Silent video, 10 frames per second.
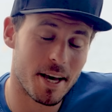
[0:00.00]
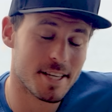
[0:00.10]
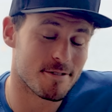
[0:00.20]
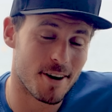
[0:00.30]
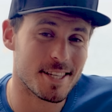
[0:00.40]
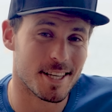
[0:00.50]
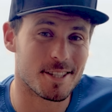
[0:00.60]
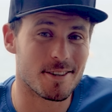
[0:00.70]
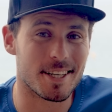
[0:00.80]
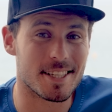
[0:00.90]
makes
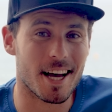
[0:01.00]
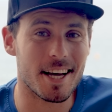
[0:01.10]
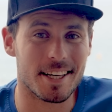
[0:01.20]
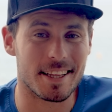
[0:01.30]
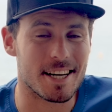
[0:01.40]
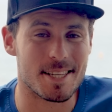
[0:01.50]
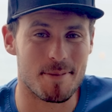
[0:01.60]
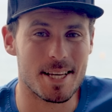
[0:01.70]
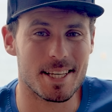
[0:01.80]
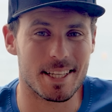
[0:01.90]
racing so exciting. There's
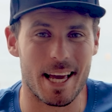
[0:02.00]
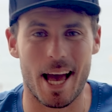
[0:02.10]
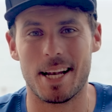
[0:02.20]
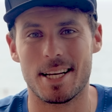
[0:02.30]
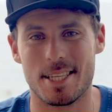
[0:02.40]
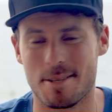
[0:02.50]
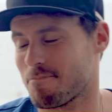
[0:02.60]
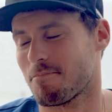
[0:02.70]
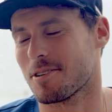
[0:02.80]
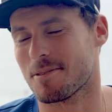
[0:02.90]
basically endless
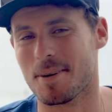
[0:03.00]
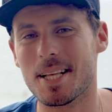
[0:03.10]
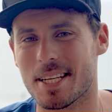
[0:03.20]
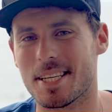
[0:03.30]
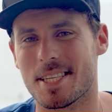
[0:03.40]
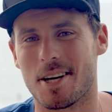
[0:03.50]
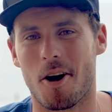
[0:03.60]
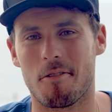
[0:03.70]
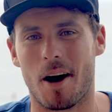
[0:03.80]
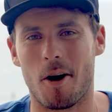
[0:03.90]
possibilities
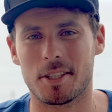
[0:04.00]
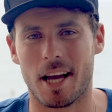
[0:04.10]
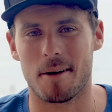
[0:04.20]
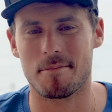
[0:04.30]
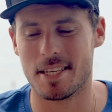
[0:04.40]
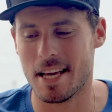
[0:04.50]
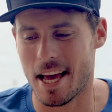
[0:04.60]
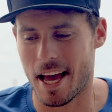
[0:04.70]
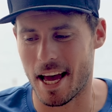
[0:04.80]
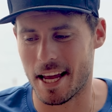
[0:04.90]
of outcomes,
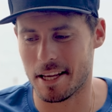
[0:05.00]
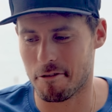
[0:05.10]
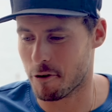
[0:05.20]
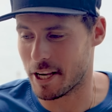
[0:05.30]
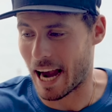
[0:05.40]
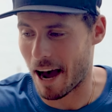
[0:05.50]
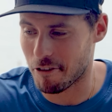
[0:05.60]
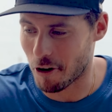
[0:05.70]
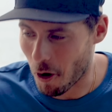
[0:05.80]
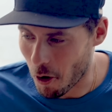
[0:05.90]
and if we
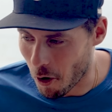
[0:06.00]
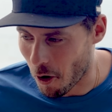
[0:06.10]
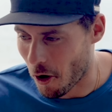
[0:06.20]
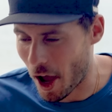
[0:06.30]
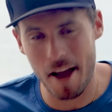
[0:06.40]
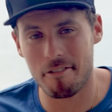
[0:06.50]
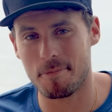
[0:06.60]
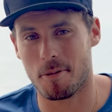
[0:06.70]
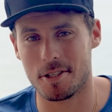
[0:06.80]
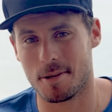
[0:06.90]
cover
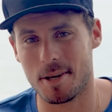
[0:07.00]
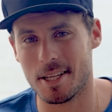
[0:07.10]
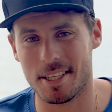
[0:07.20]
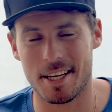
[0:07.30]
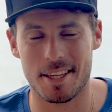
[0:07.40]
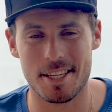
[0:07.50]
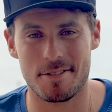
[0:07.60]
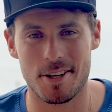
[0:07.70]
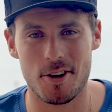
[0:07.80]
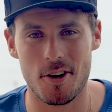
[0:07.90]
every possibility in
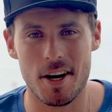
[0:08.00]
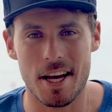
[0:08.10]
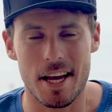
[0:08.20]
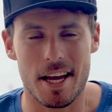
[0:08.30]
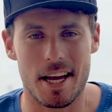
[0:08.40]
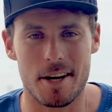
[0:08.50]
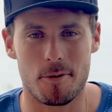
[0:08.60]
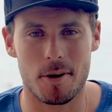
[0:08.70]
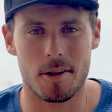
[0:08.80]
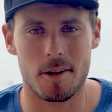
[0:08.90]
this video,
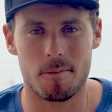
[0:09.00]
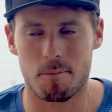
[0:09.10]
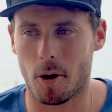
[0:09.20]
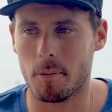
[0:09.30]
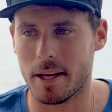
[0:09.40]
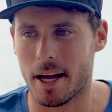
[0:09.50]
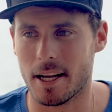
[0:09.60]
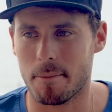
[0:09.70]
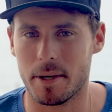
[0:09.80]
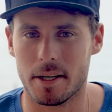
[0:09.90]
it will probably
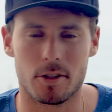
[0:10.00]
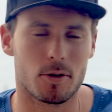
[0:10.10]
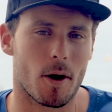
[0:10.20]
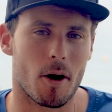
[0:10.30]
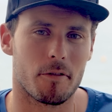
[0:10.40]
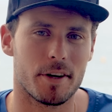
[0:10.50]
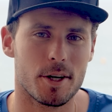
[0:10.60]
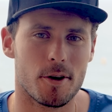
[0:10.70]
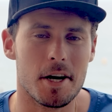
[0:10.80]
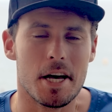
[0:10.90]
end up being a 2-hour
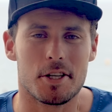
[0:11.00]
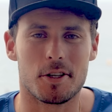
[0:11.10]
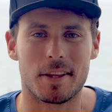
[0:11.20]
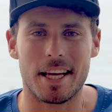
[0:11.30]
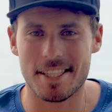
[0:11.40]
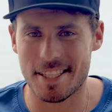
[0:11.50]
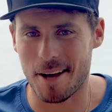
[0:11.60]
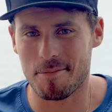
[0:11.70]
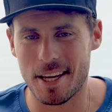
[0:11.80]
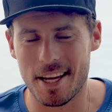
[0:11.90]
video. So that's
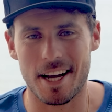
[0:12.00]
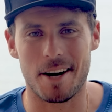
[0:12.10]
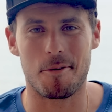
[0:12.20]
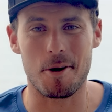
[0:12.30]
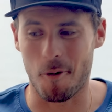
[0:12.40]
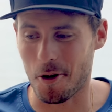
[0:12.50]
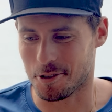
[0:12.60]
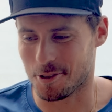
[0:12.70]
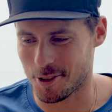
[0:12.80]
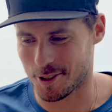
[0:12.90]
something we
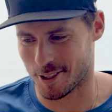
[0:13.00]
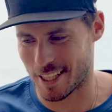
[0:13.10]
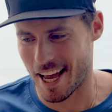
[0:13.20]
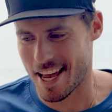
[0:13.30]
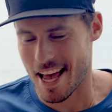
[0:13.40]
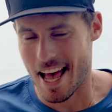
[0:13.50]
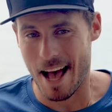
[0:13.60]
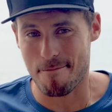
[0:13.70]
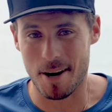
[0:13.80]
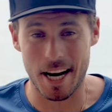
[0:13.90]
won't do today,
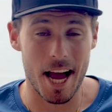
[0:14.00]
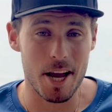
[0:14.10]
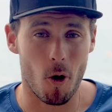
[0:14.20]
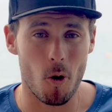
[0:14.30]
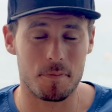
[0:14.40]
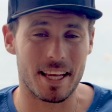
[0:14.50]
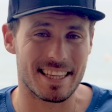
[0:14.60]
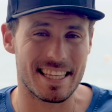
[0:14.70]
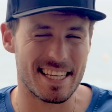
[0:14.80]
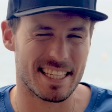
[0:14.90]
but I hope
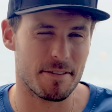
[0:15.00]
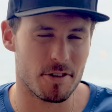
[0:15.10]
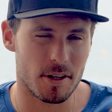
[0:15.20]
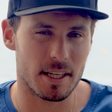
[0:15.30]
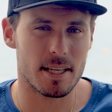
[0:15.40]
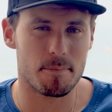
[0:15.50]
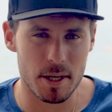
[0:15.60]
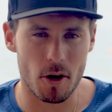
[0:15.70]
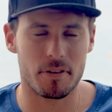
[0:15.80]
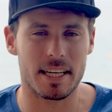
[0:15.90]
that this gives you a little
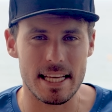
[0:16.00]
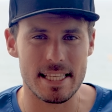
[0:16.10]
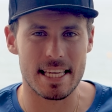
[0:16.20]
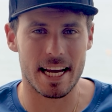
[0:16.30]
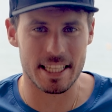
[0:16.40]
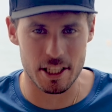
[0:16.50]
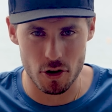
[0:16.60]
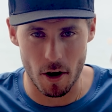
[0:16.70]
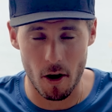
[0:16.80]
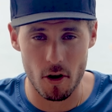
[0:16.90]
bit of an insight
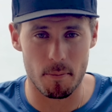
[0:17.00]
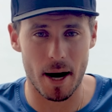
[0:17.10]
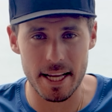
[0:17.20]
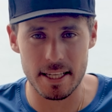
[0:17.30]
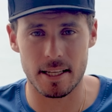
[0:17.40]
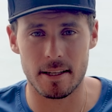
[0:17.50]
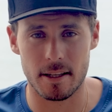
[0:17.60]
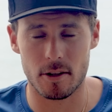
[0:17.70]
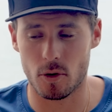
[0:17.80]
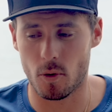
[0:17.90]
into our mind,
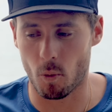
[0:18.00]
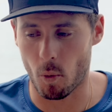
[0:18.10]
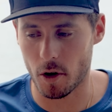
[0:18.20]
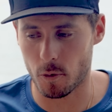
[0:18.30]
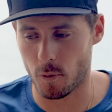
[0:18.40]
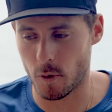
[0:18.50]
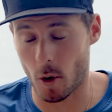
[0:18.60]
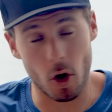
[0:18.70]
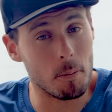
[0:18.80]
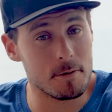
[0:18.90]
into what
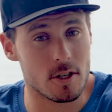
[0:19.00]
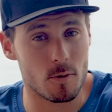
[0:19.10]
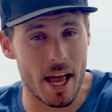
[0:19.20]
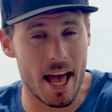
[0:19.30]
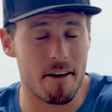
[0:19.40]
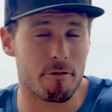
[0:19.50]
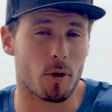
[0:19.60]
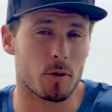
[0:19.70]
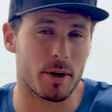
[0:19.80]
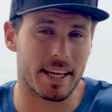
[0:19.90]
options we
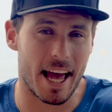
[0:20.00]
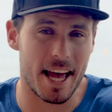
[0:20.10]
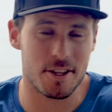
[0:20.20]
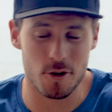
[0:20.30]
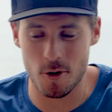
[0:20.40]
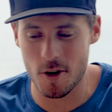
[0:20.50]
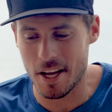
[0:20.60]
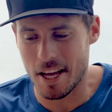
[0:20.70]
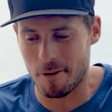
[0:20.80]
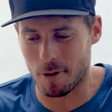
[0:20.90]
have, what we can do,
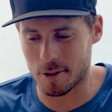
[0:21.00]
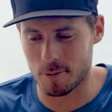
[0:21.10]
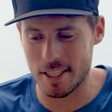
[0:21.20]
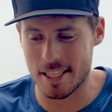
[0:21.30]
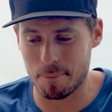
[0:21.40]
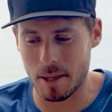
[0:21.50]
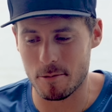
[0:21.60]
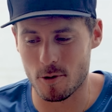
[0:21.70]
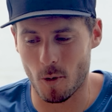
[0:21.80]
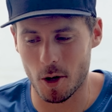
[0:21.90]
what we
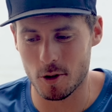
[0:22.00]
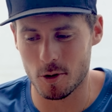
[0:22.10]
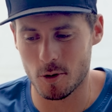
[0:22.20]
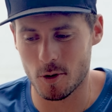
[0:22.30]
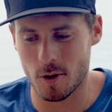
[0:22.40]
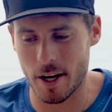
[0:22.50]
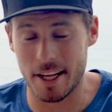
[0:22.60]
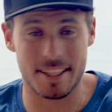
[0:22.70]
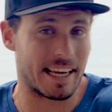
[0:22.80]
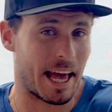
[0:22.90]
sometimes want to do
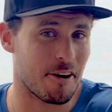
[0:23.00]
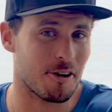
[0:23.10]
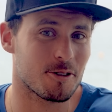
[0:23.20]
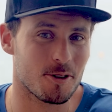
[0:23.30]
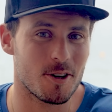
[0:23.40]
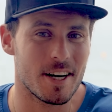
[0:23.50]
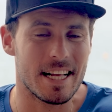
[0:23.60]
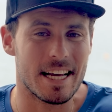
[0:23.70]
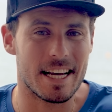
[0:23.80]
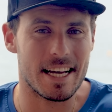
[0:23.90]
and cannot do.
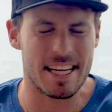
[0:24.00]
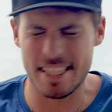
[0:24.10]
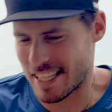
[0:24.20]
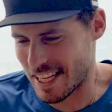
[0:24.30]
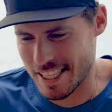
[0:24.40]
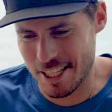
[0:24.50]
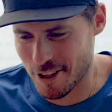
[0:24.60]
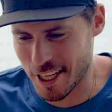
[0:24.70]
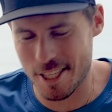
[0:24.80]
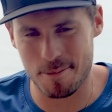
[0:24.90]
It's a
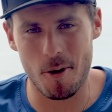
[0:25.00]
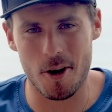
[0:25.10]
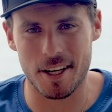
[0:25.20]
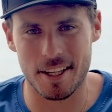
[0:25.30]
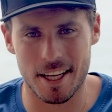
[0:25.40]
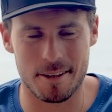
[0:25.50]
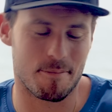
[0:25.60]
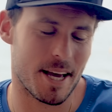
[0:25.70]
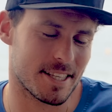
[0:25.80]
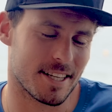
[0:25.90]
tricky sport, and that
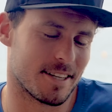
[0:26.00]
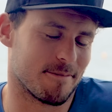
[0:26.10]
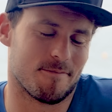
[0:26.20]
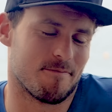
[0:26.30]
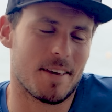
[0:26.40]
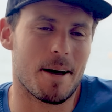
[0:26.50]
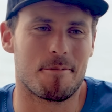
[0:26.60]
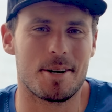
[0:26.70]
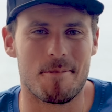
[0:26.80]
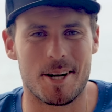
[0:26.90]
makes it
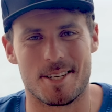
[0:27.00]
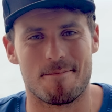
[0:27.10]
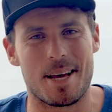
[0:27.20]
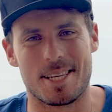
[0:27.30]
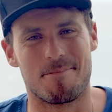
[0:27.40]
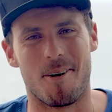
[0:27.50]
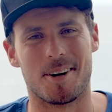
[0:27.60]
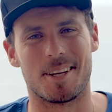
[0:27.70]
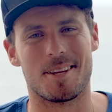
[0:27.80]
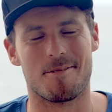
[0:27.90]
pretty much the best
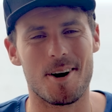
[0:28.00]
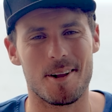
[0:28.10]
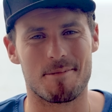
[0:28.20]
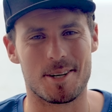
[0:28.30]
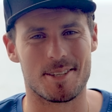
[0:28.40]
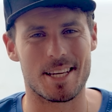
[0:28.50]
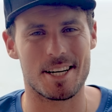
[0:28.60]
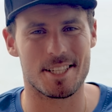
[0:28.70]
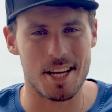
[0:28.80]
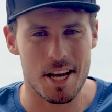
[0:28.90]
sport in the world, because there's